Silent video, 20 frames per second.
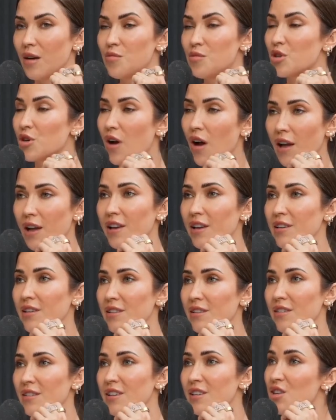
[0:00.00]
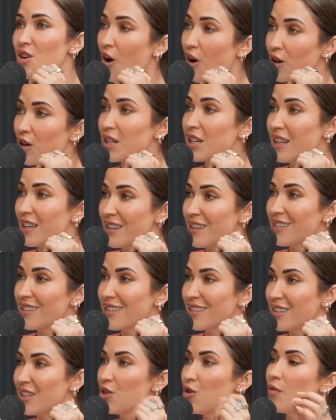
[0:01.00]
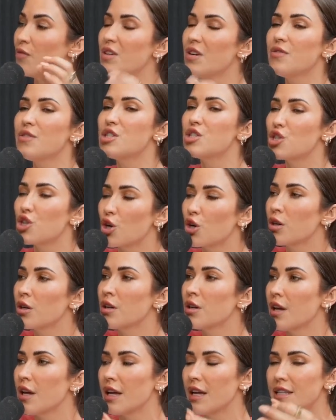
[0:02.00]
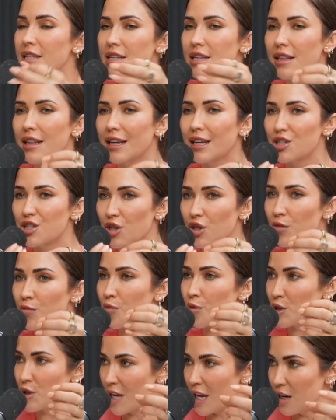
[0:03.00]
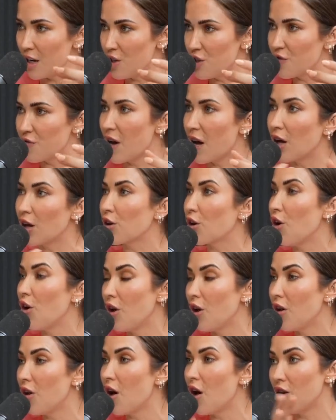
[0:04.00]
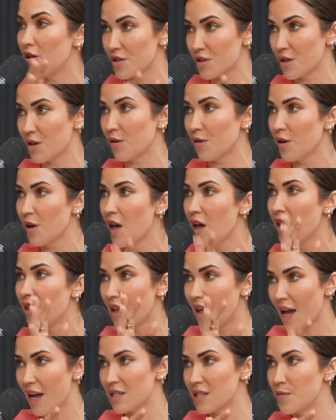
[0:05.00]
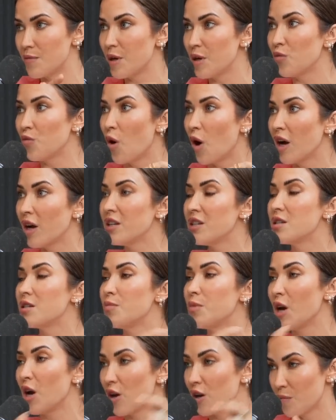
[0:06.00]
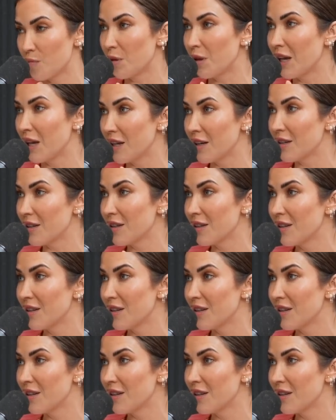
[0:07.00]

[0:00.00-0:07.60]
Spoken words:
I'm trying. It's hard to get into. You have to have a certain percentage of alcohol also that has to be in wine to be on a plane.